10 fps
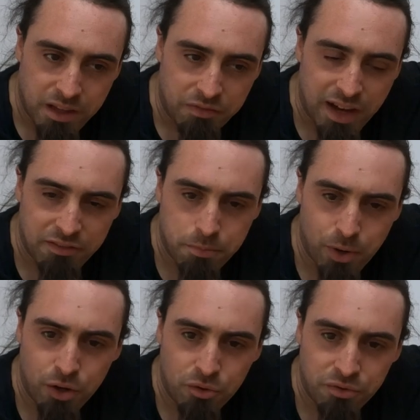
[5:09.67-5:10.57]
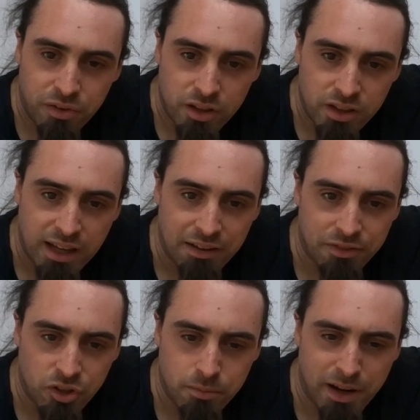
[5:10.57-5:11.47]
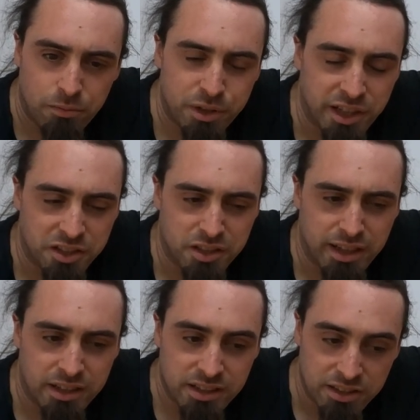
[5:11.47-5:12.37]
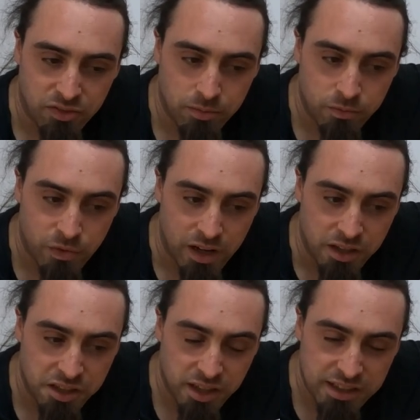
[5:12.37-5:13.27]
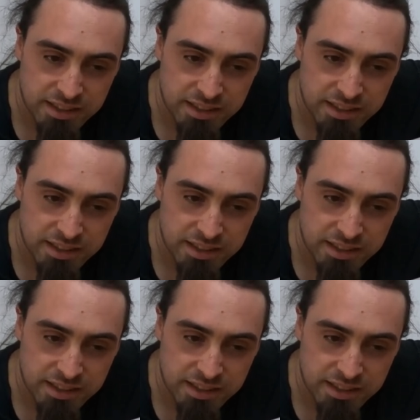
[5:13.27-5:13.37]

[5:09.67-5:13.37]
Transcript: if you have both, you have a good amount of protection then, because if the varnish